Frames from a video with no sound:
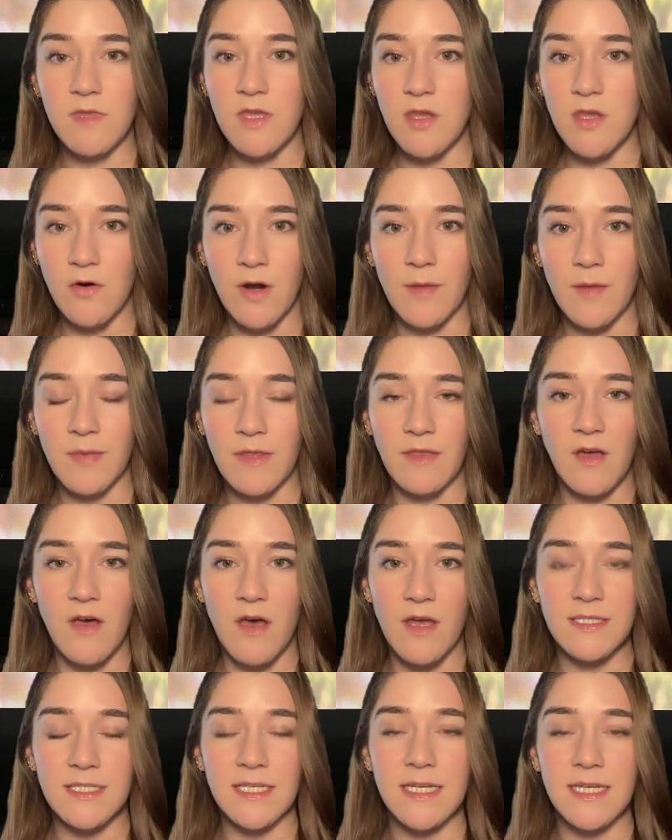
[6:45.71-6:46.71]
Europe and the
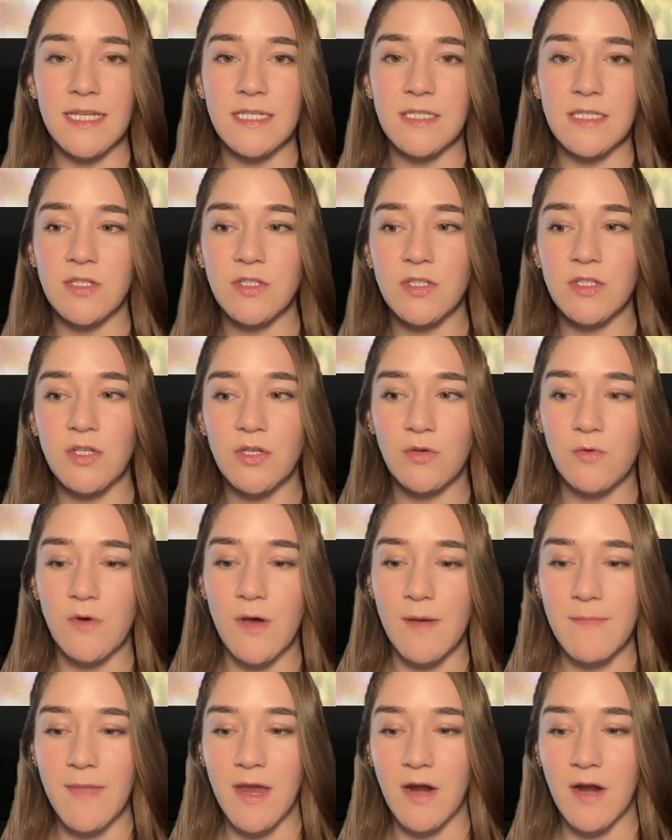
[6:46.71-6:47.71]
continent to
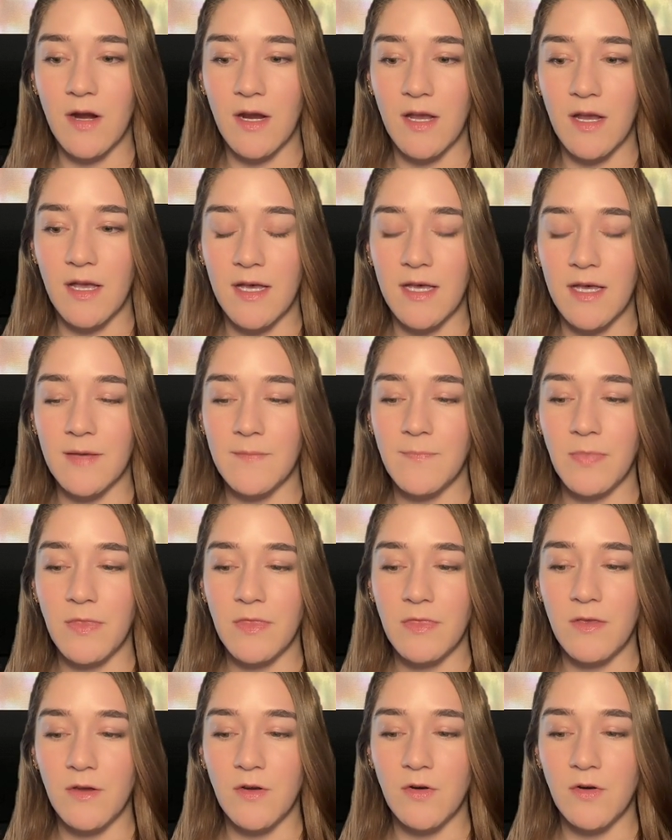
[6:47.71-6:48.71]
America,
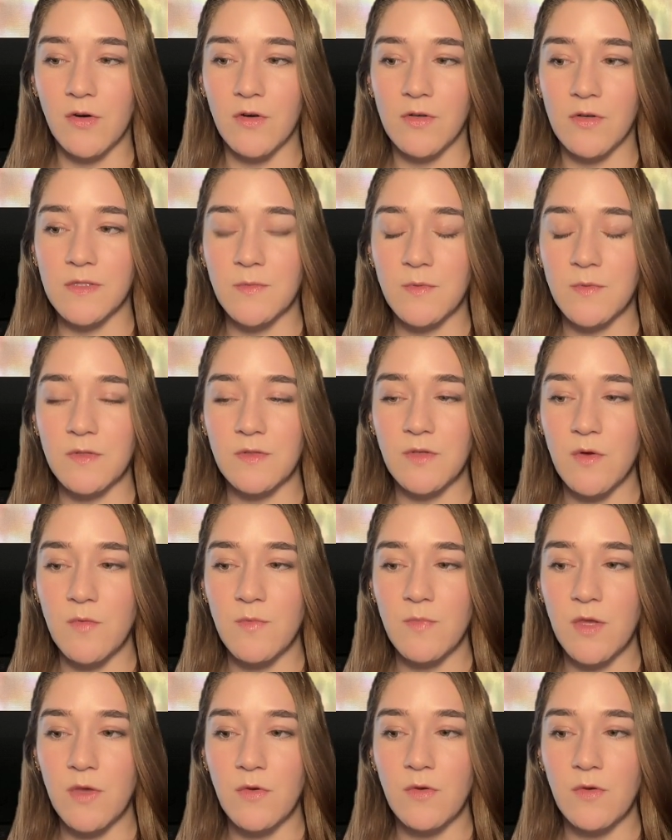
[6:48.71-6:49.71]
the girls were so
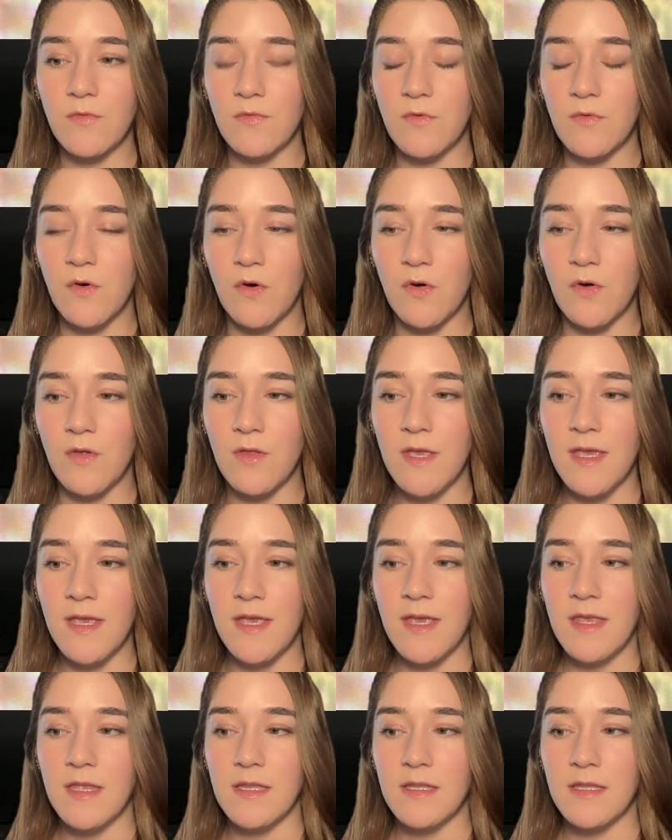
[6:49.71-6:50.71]
beautiful
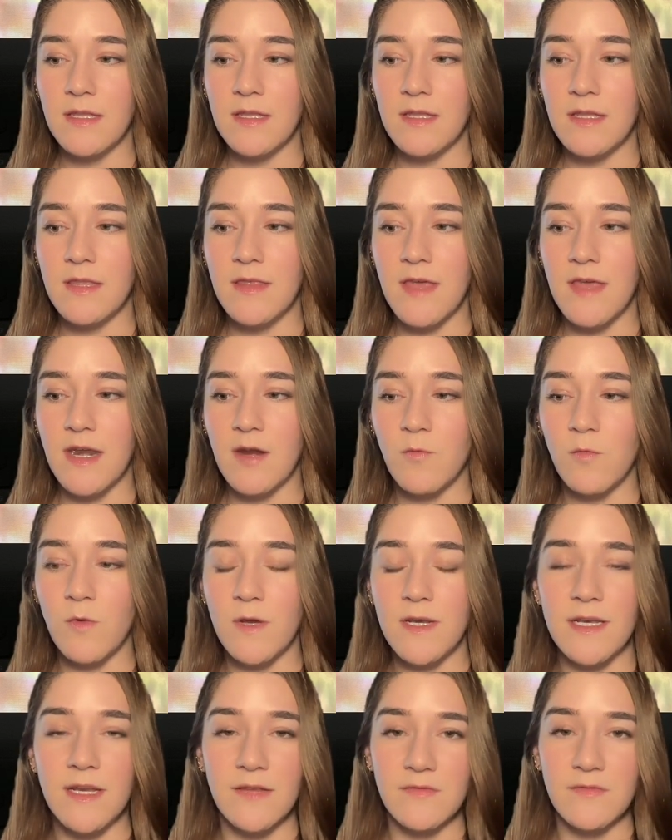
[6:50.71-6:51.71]
that it
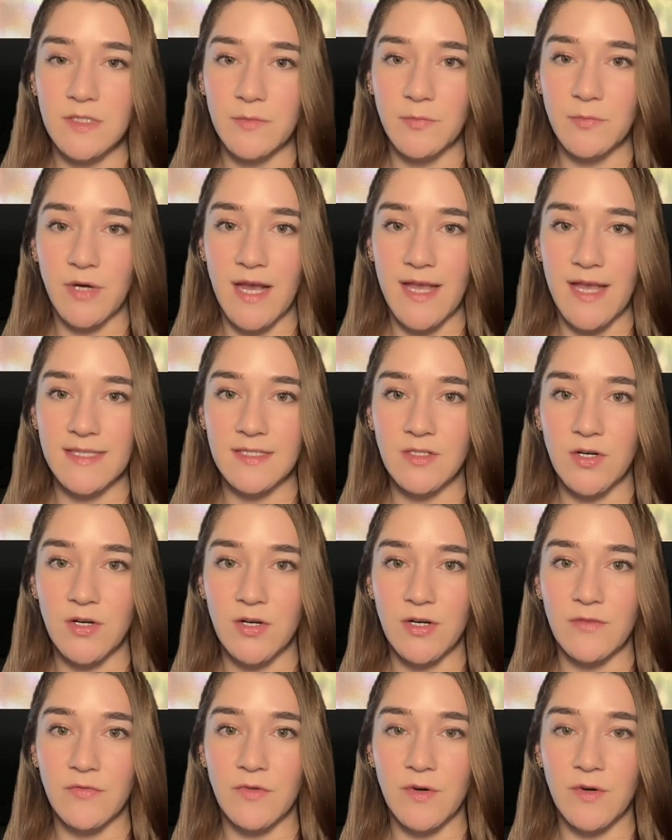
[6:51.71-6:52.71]
wouldn't have surprised
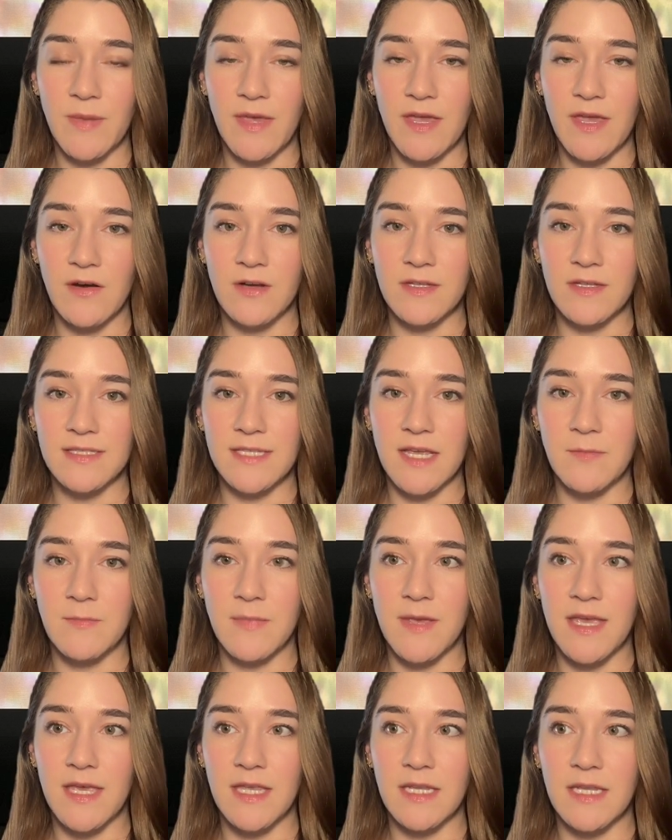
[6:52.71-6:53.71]
her if her parents had
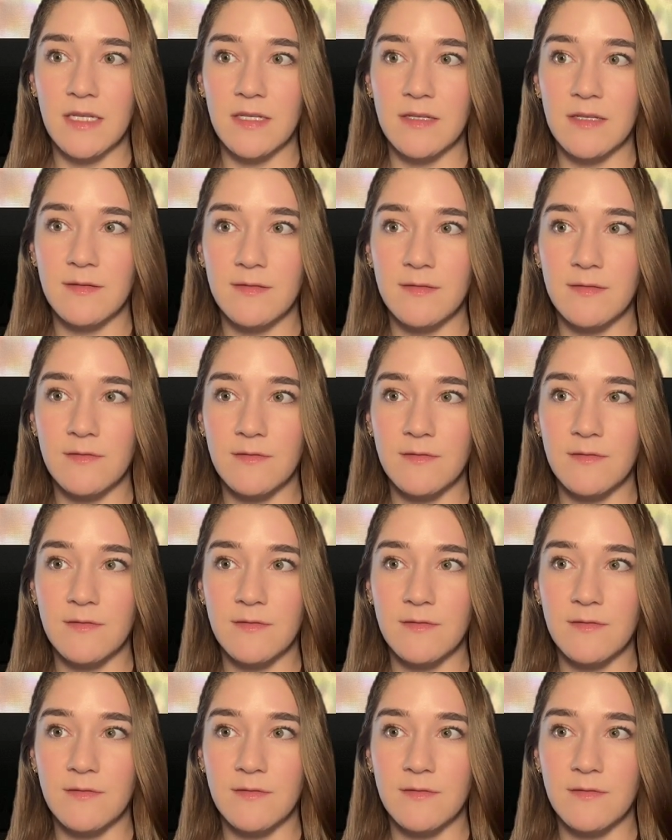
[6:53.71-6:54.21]
been,